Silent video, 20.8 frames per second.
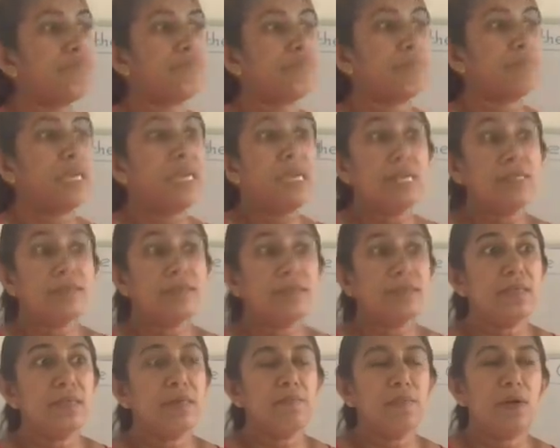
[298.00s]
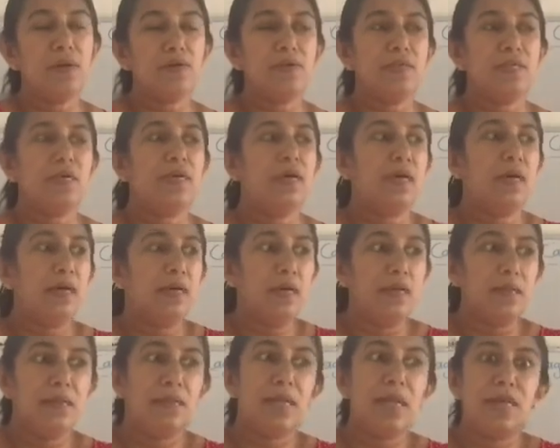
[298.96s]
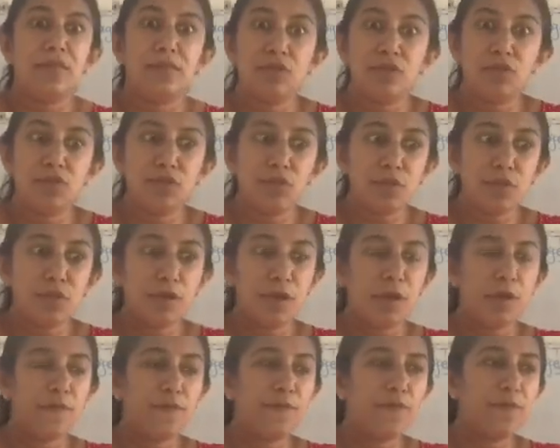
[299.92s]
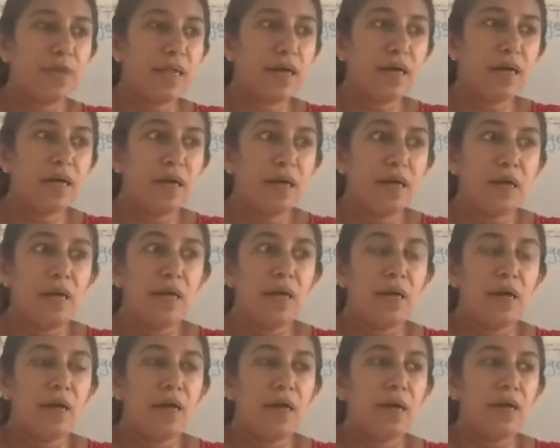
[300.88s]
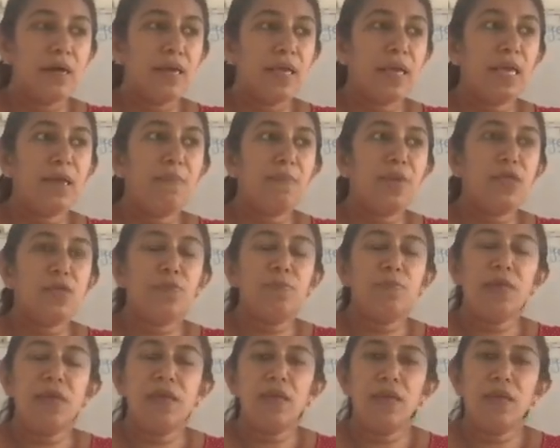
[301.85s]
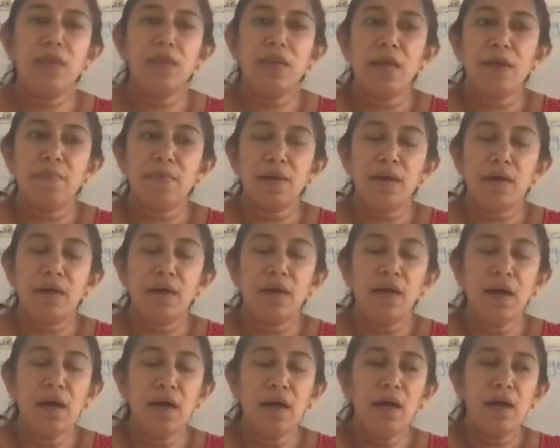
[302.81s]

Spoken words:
history about their story of their came into being in America.